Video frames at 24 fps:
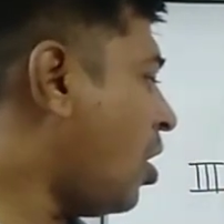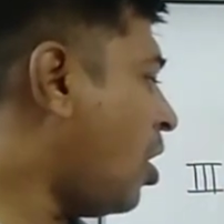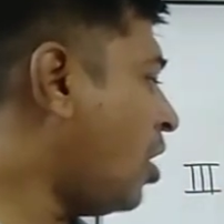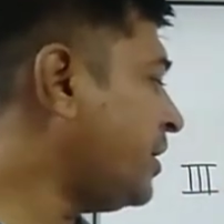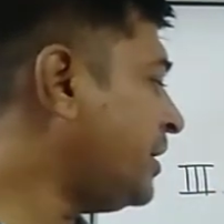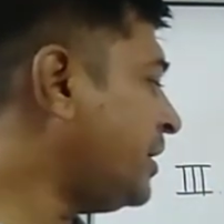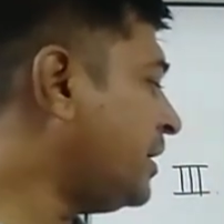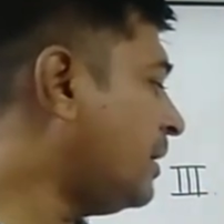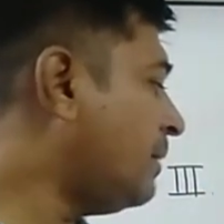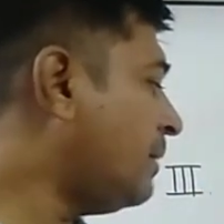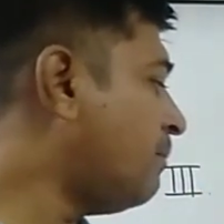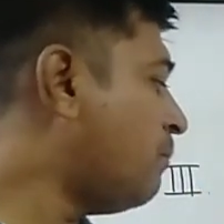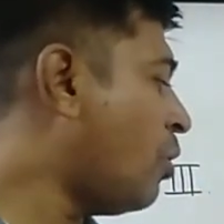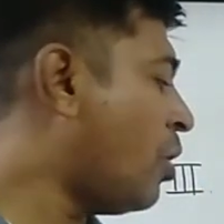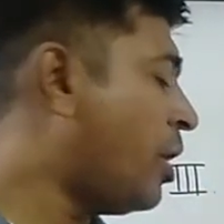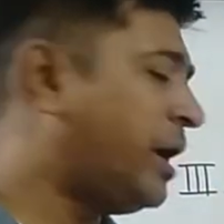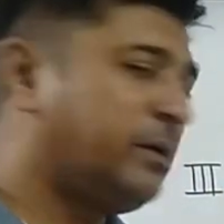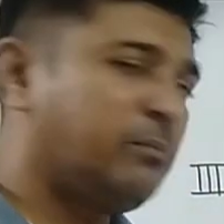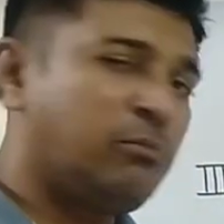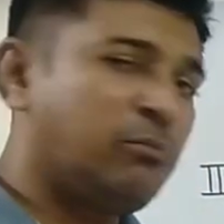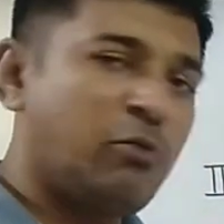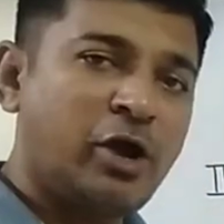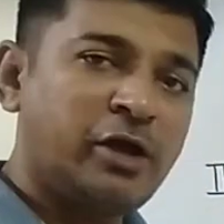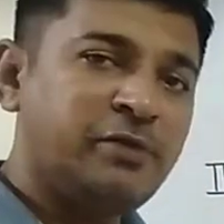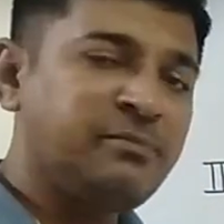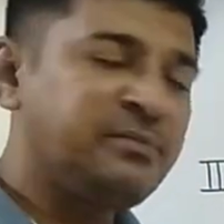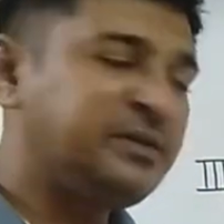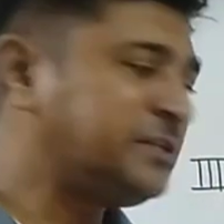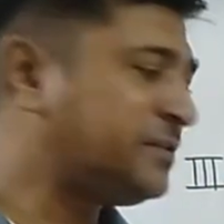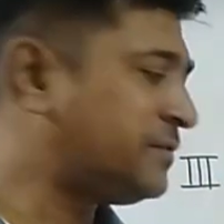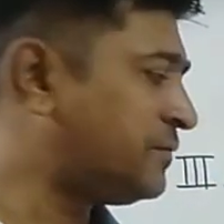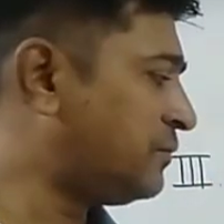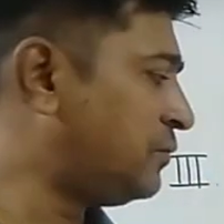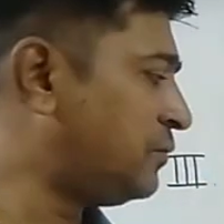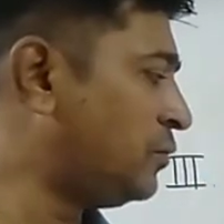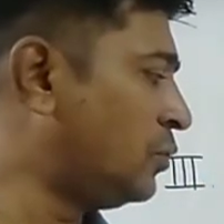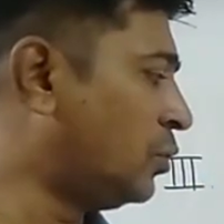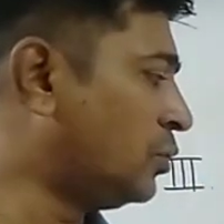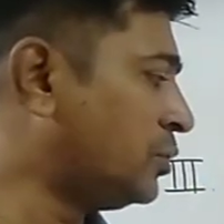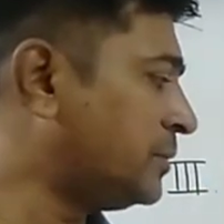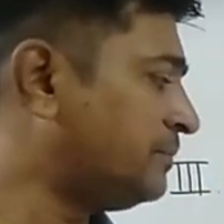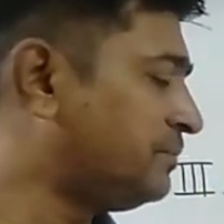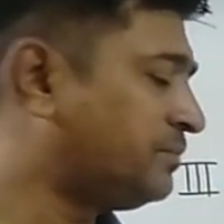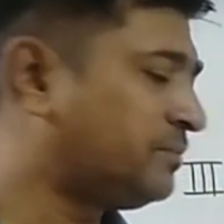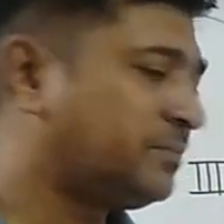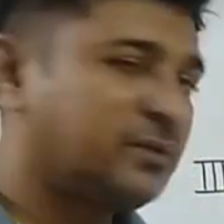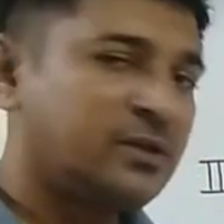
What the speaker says: On a buoy, buoy means float.